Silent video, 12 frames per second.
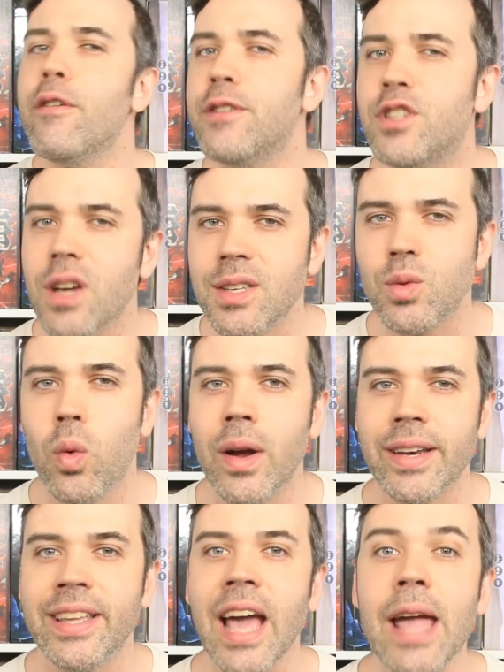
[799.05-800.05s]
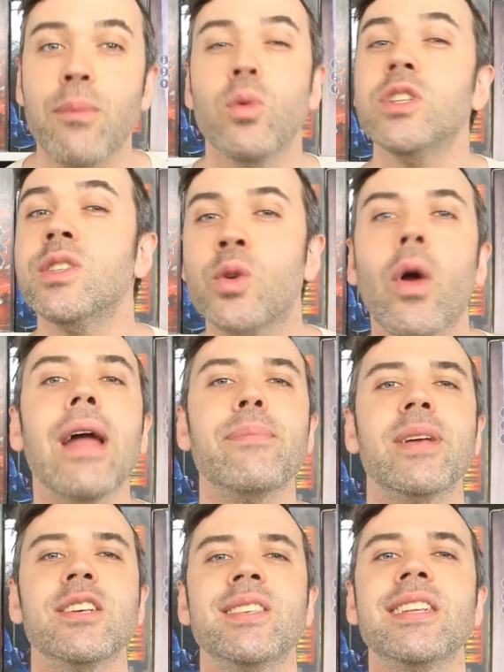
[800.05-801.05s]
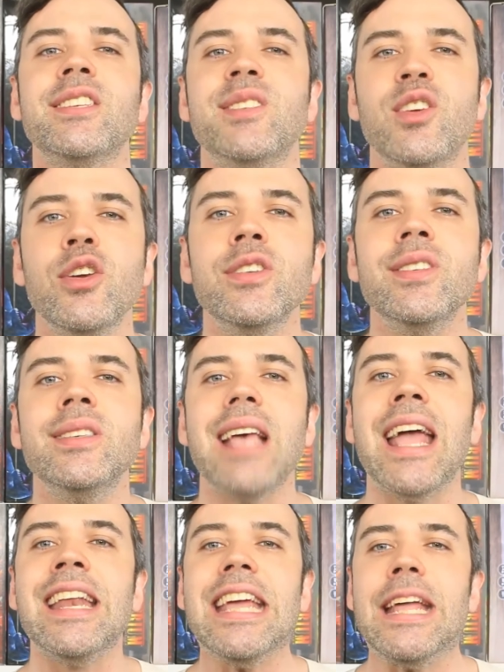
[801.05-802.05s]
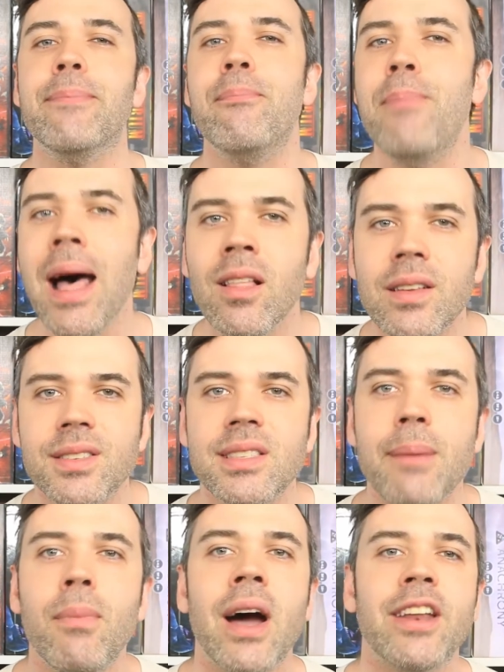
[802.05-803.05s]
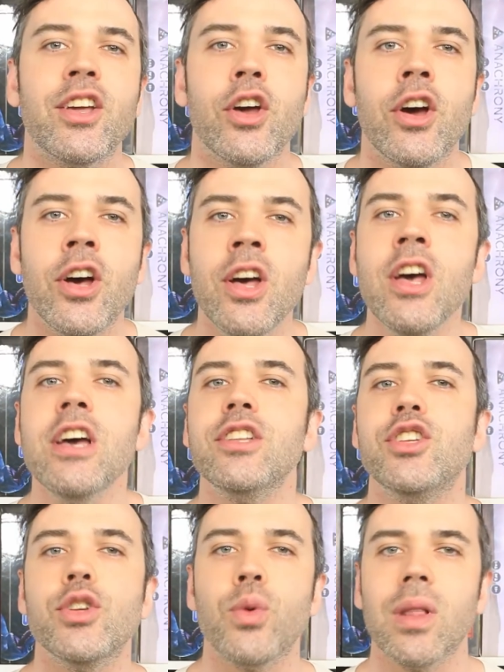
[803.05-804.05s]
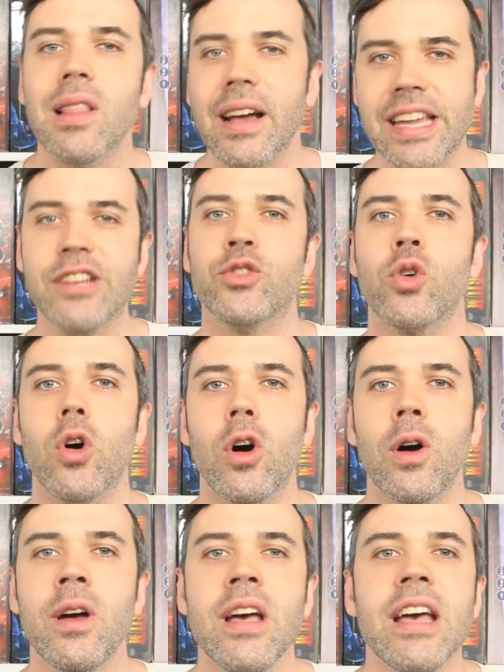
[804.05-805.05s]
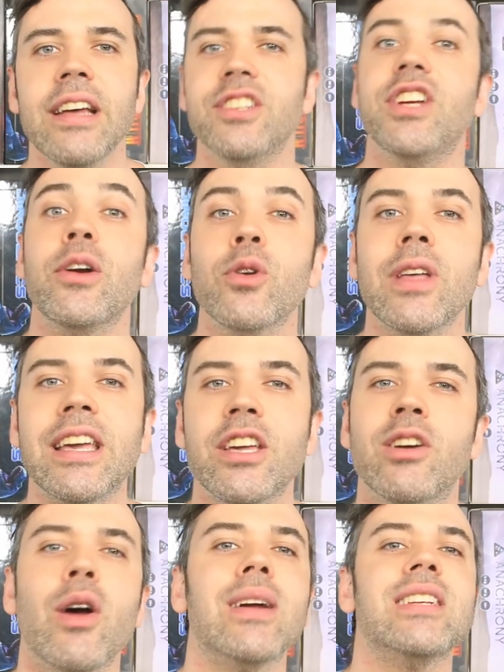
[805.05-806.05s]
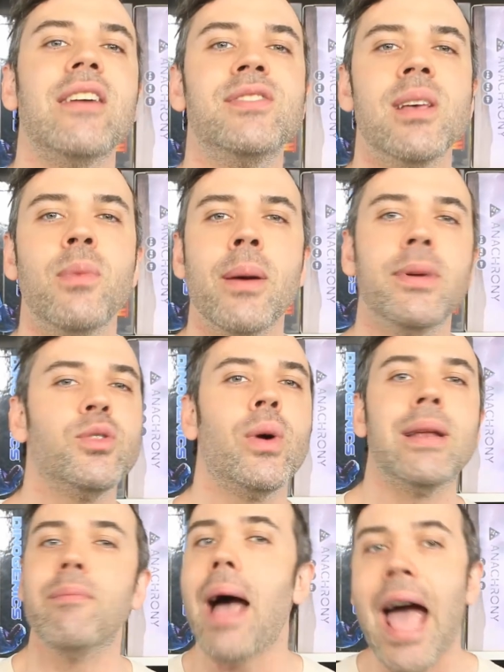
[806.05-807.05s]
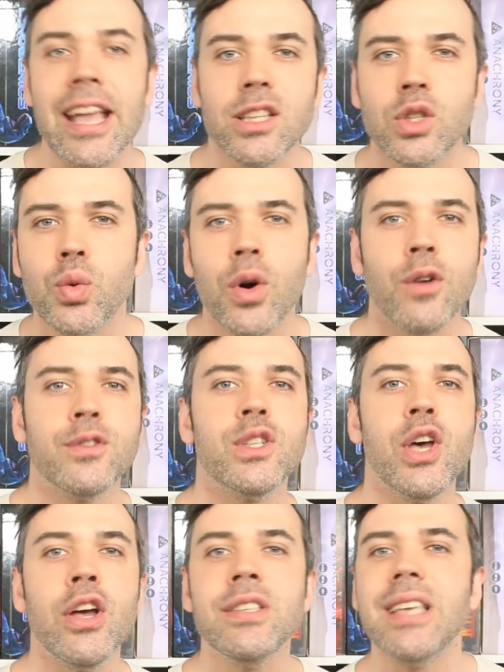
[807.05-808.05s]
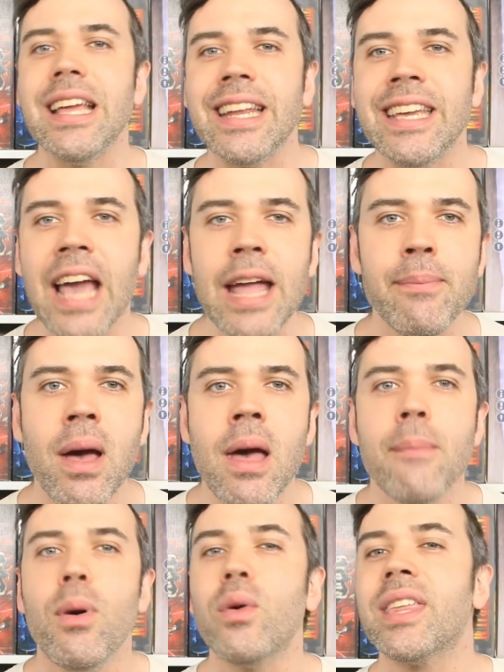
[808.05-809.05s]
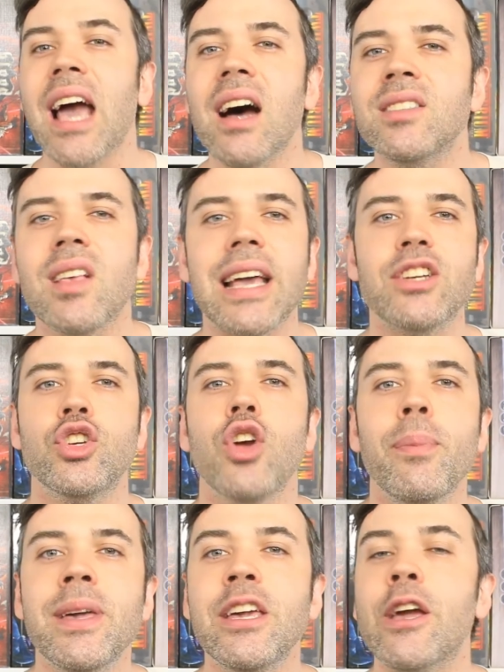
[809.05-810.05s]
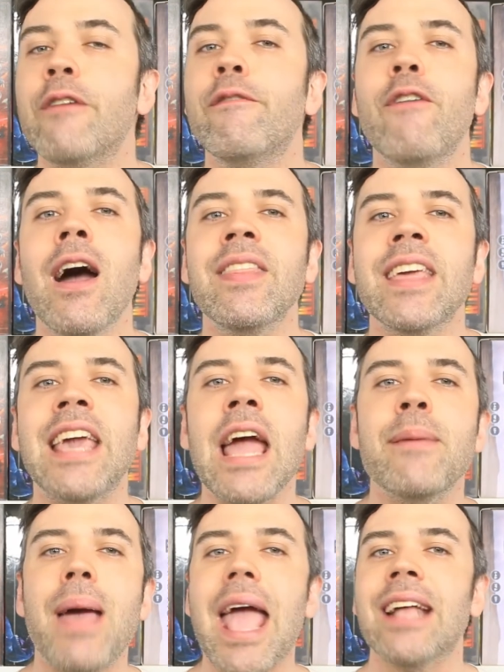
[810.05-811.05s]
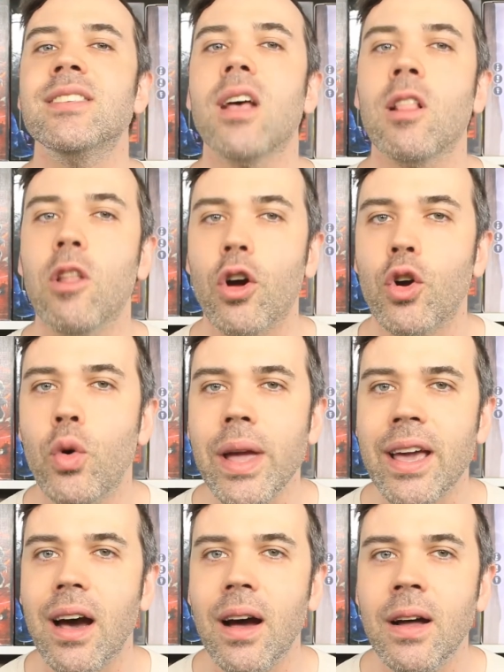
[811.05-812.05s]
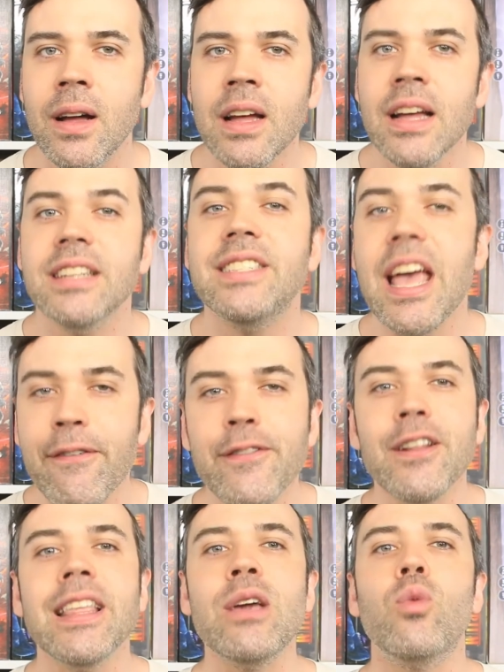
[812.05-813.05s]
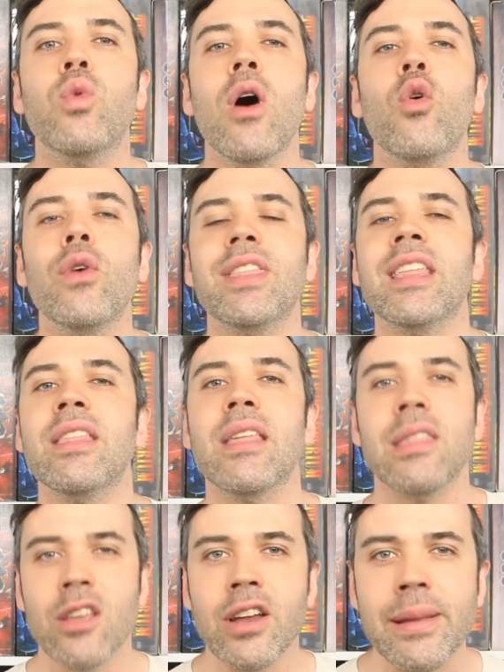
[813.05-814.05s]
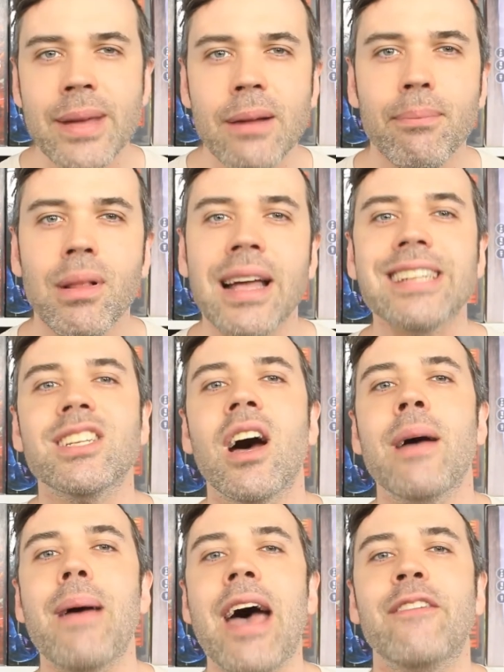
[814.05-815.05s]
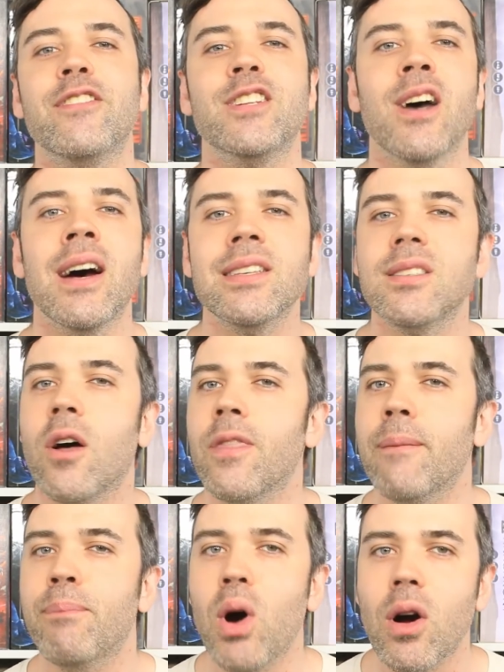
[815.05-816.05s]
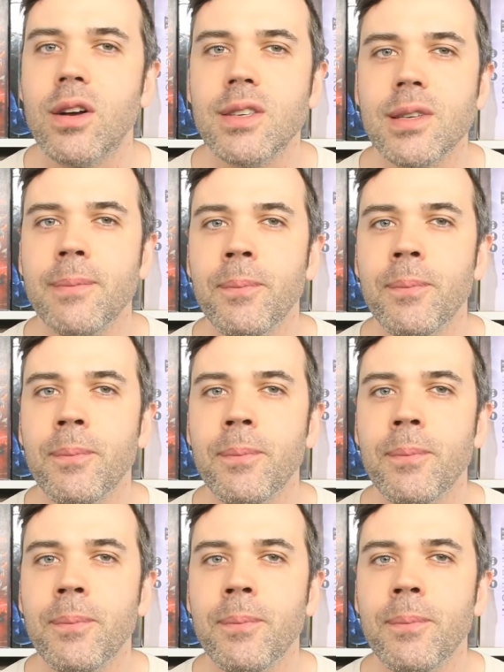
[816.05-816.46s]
just one game, which is great because it excuses any imbalance that might occur due to a lucky draw. Generally, you're going to have somewhere between 8 and 12 turns in a game, but with cards like Shopping, you can find the game ends a lot quicker. Definitely well within the 30-minute playtime advertised on the box.